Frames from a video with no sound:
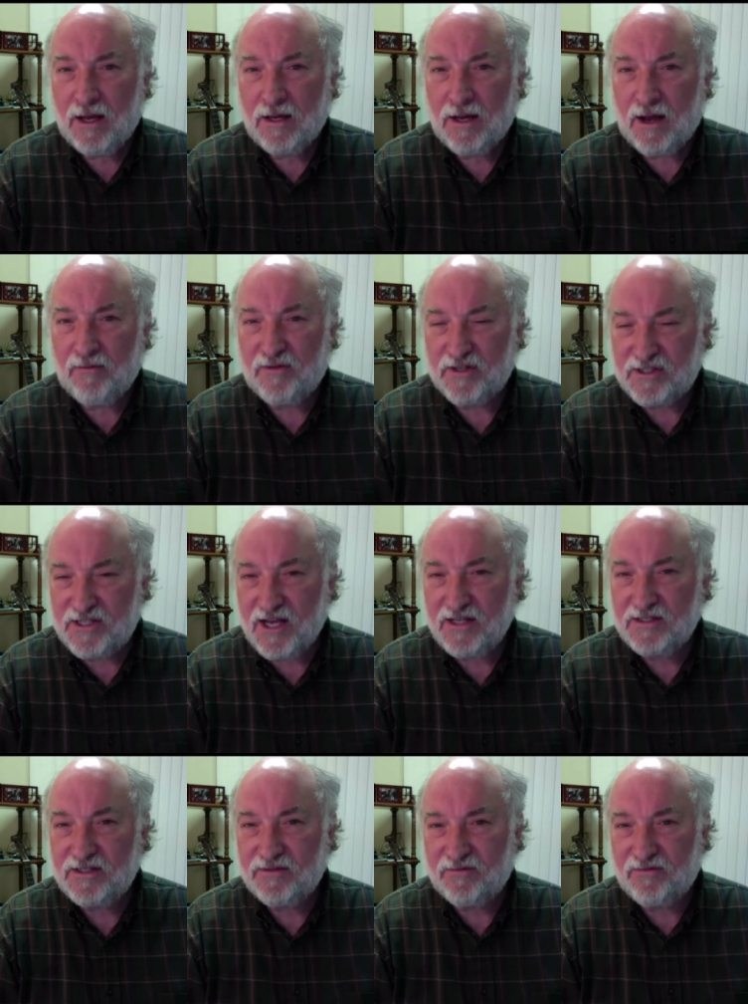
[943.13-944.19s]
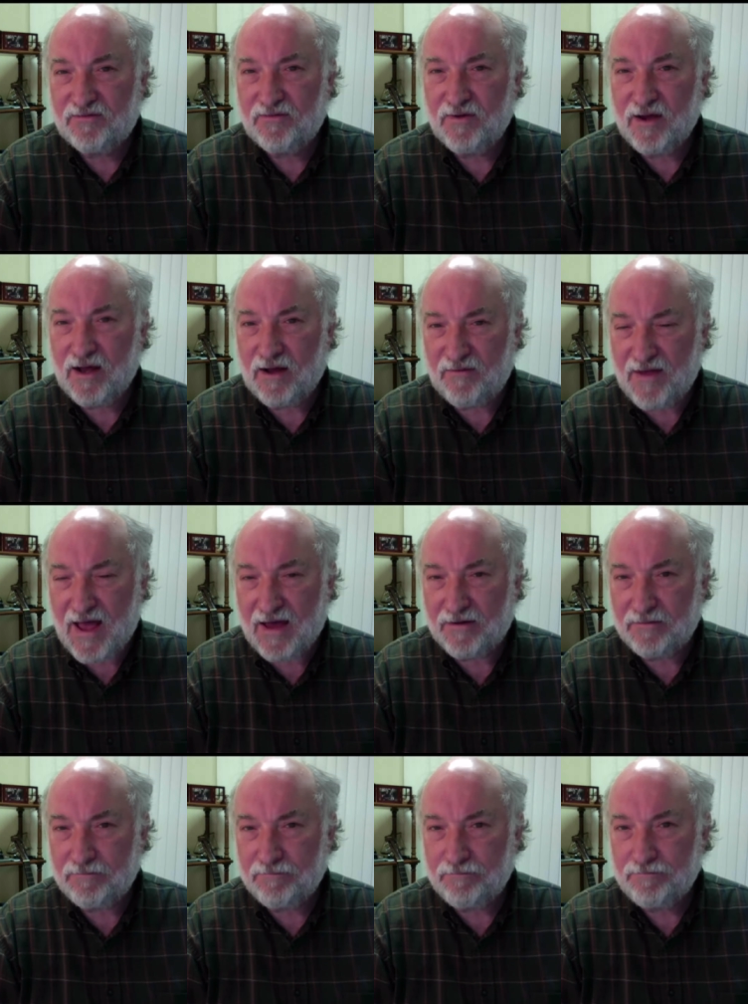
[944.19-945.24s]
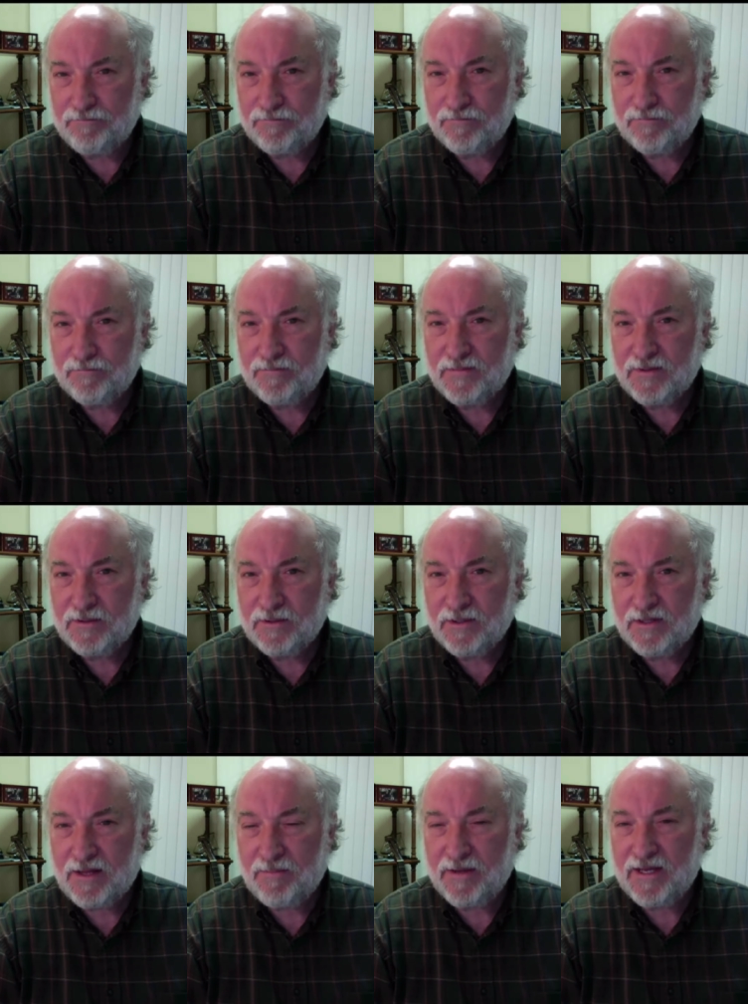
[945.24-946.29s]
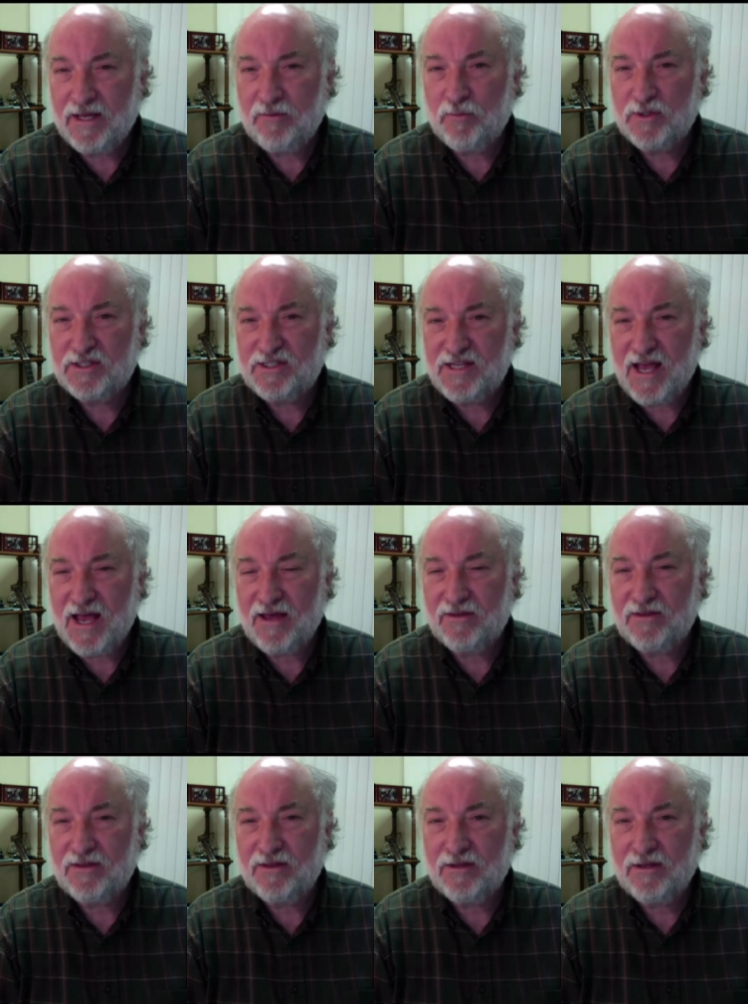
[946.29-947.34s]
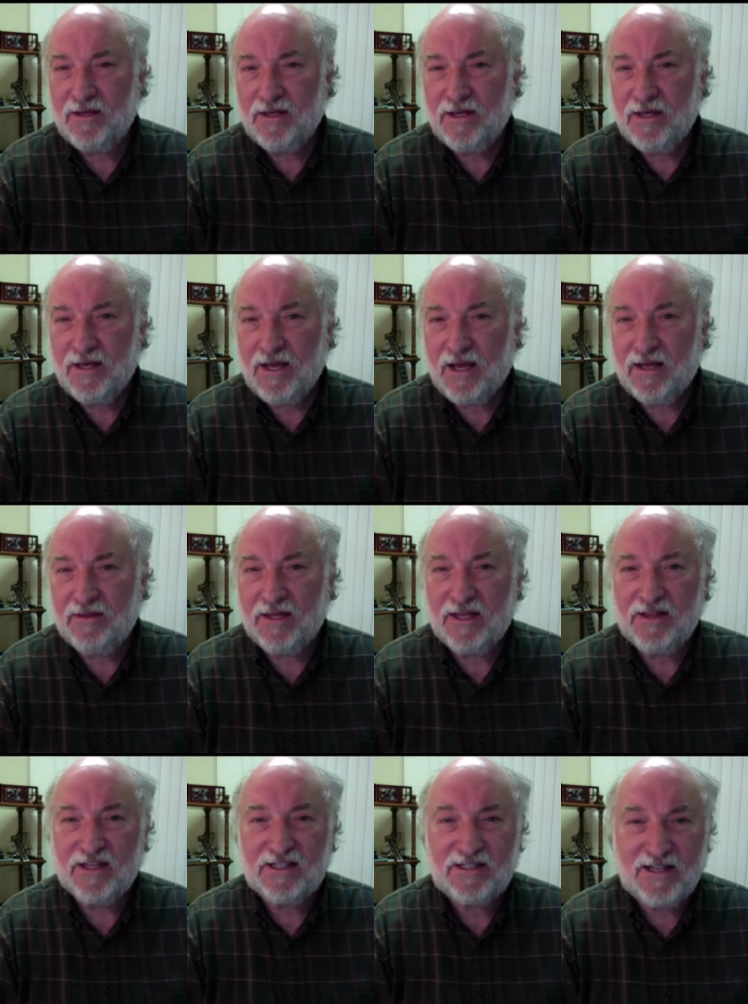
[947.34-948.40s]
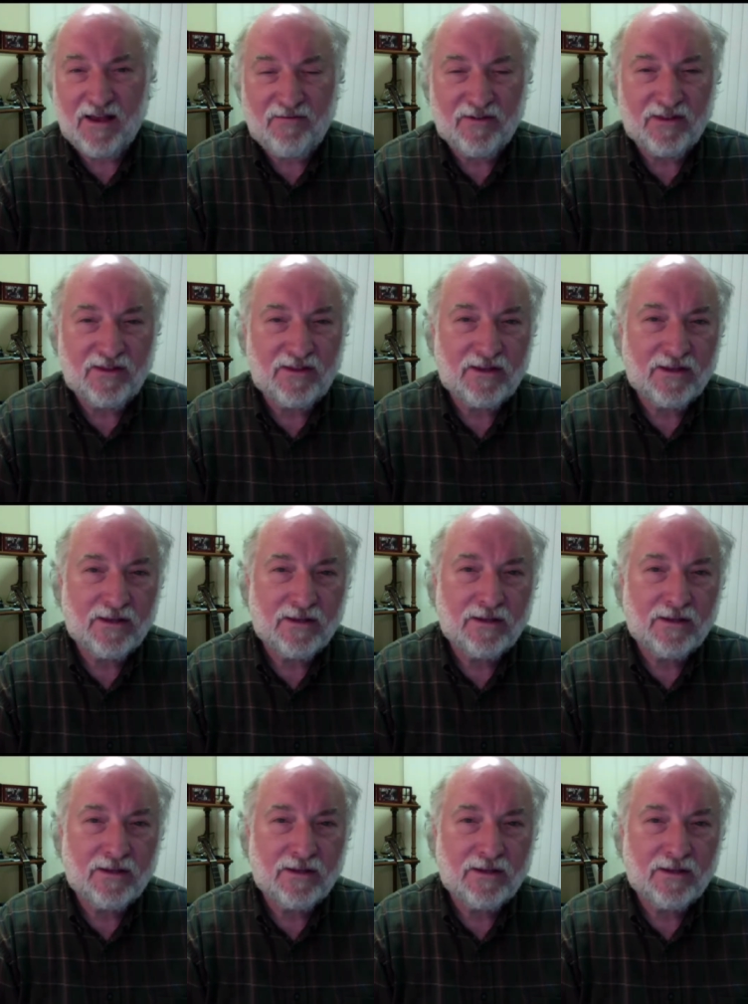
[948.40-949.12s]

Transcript: of the sons of, of Adam that begin with Seth and then the seventh,